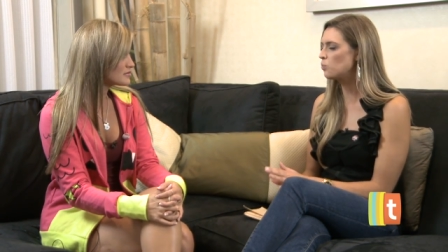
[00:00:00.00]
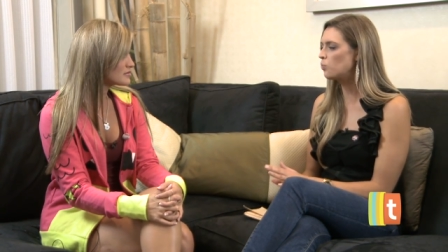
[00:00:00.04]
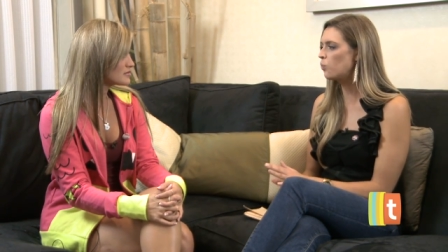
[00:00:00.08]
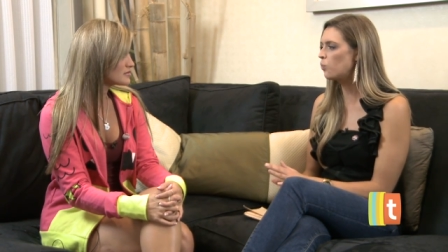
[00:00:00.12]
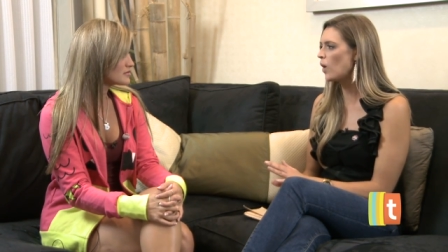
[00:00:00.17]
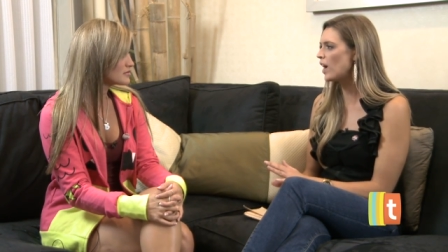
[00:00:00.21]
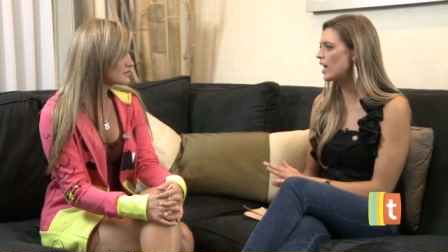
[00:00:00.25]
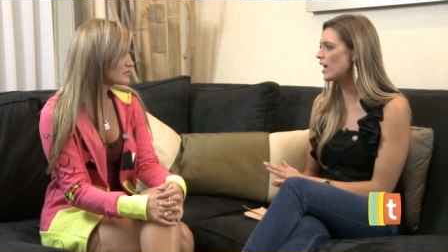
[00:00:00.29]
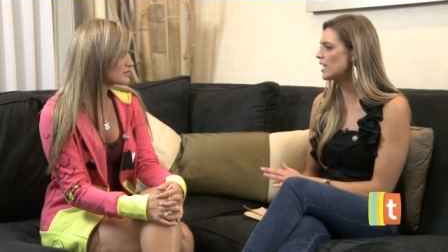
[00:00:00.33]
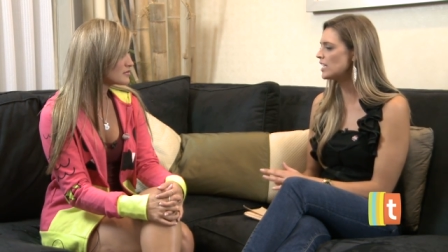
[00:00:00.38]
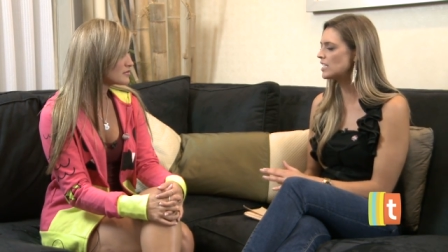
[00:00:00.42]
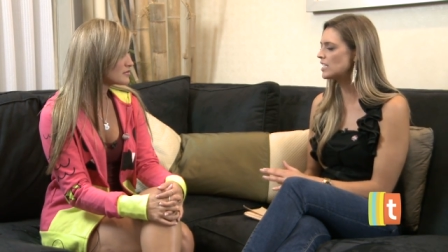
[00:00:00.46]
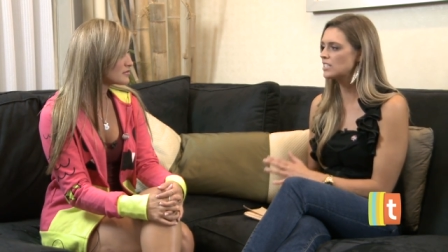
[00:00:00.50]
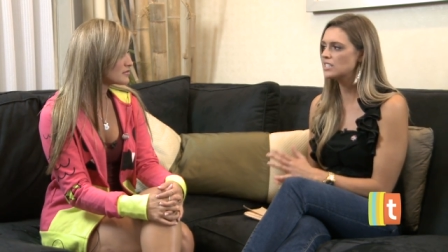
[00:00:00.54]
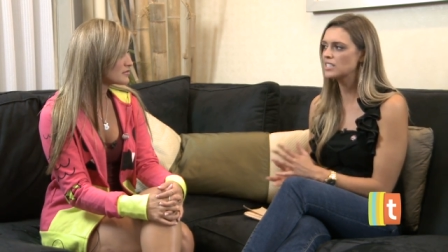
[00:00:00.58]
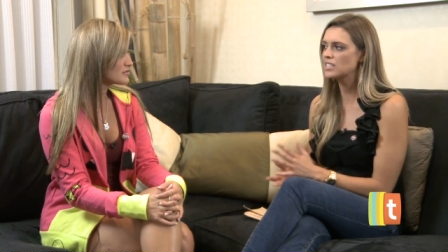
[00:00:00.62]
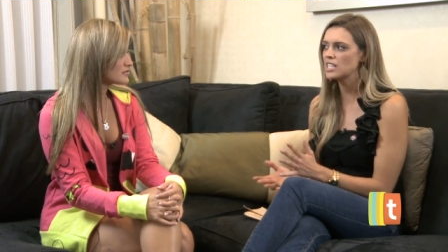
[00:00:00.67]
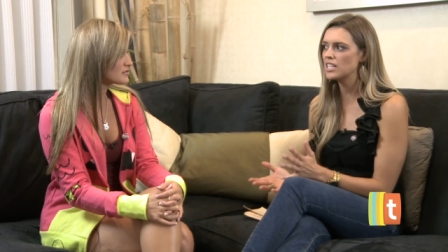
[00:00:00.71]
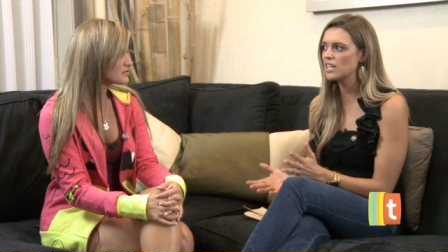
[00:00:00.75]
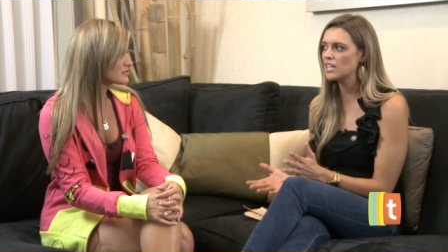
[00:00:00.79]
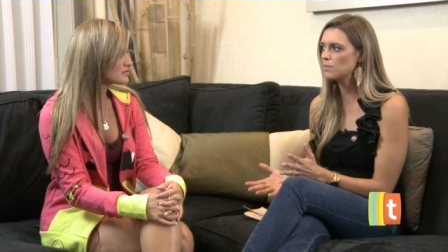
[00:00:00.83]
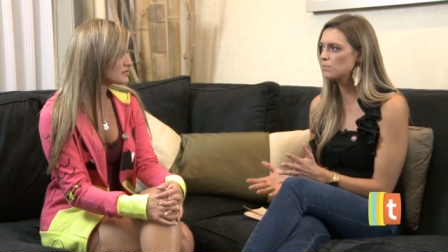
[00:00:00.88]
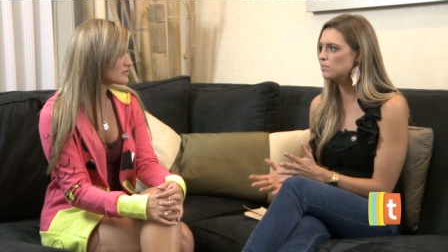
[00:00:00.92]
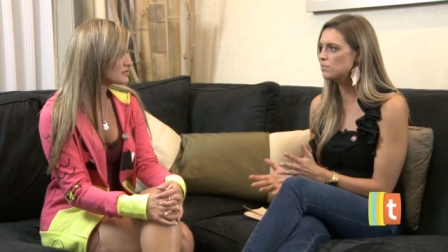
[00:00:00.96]
what
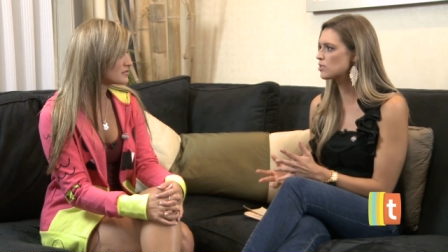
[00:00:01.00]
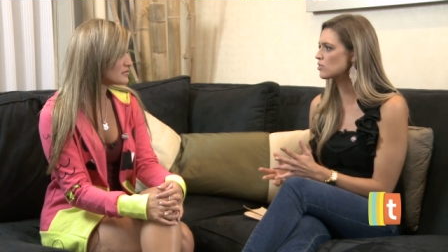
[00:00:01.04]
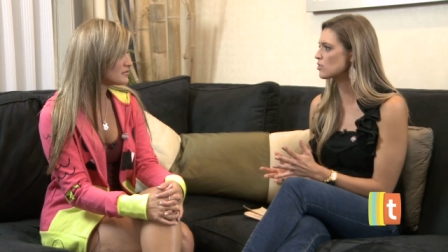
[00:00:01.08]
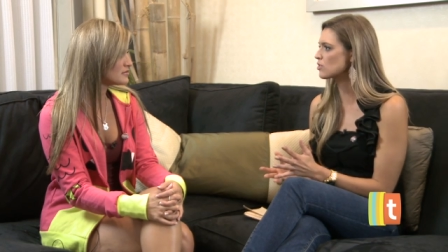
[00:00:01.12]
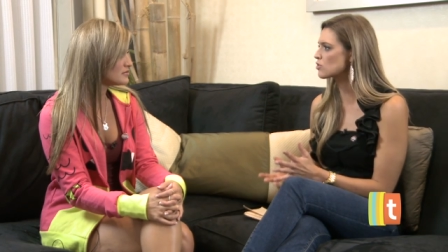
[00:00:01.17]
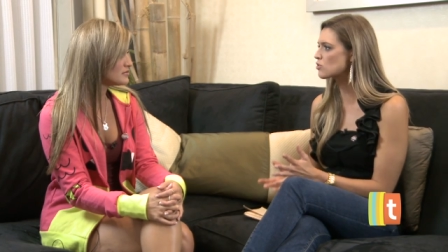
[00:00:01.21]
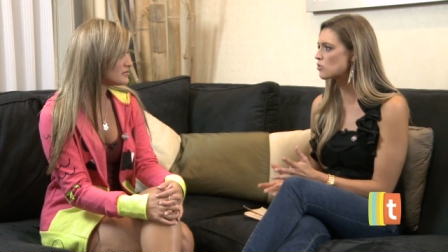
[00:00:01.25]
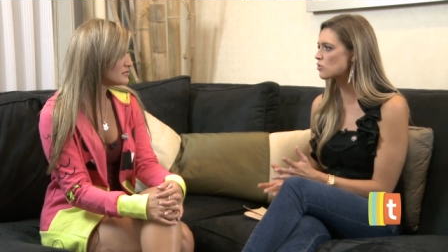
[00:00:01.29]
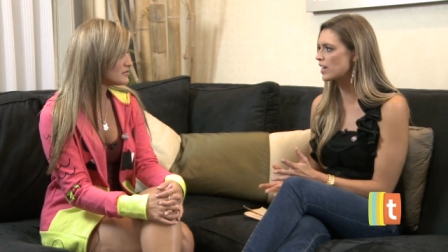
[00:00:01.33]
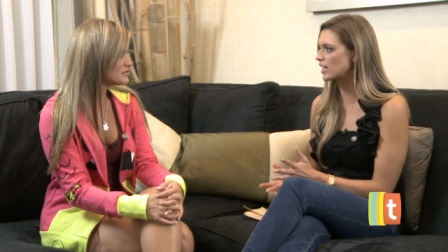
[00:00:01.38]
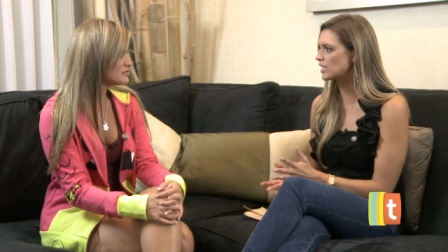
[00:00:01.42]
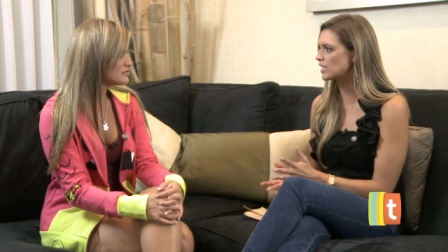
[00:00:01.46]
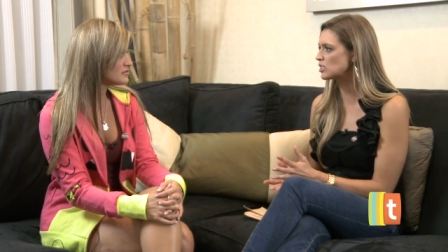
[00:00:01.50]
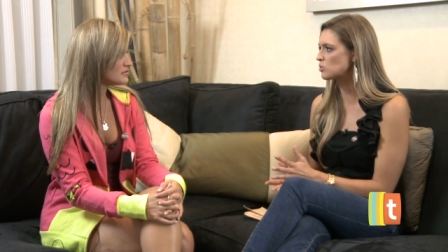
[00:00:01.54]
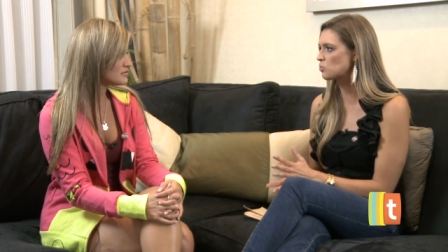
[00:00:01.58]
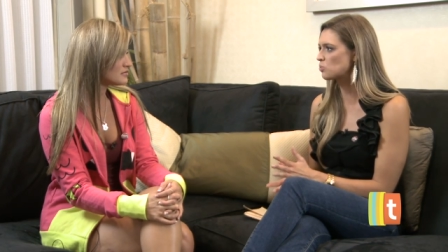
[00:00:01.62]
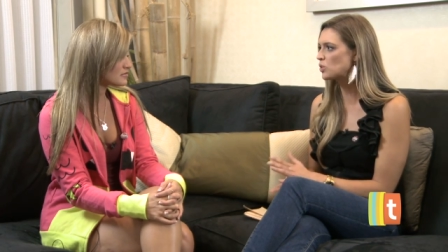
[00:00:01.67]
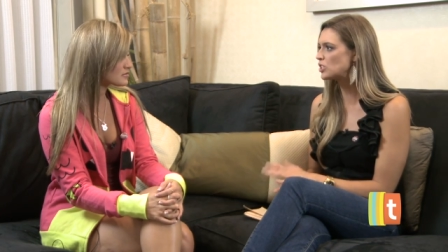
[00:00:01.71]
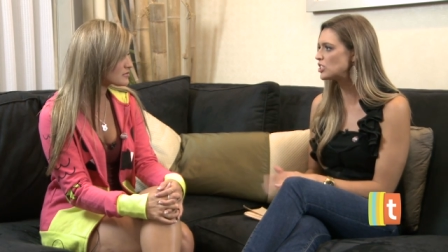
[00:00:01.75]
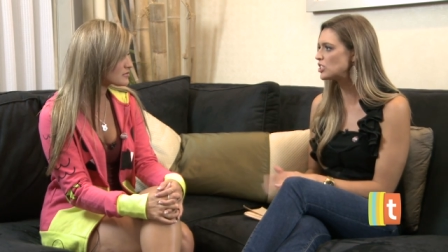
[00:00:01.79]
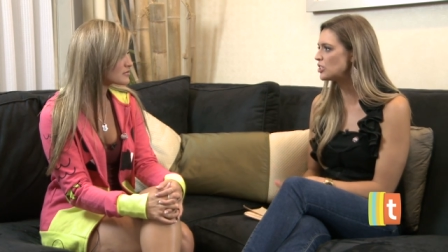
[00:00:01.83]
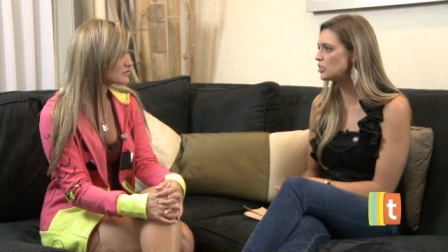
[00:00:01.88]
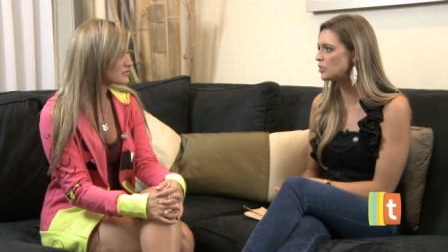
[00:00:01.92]
tips or tricks would